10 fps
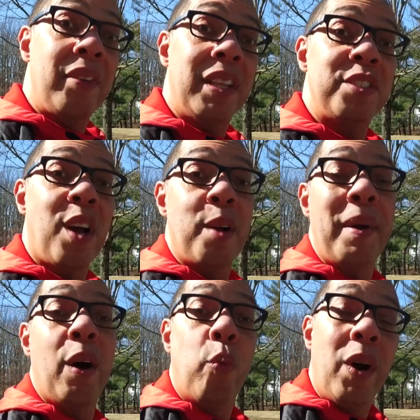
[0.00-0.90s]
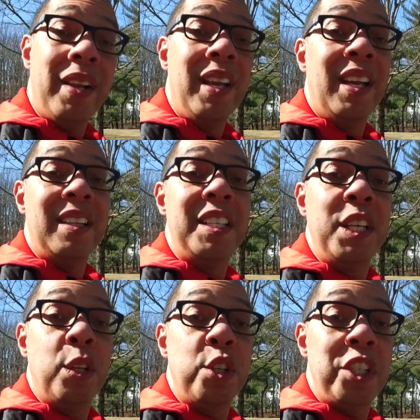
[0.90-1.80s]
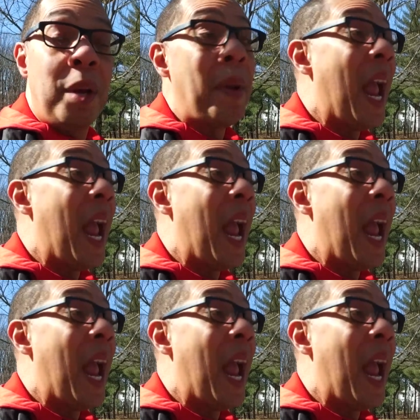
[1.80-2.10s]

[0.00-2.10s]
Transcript: and let's talk about what the dealership